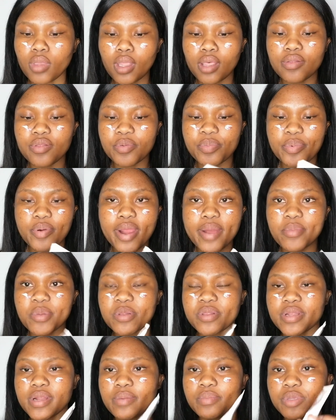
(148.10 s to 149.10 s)
The primer
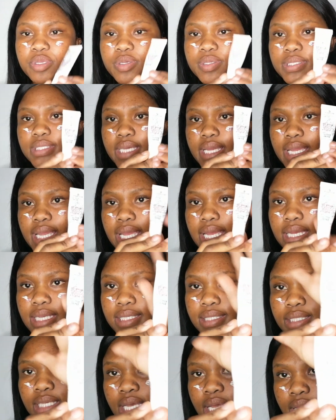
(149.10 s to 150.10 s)
that I'm using is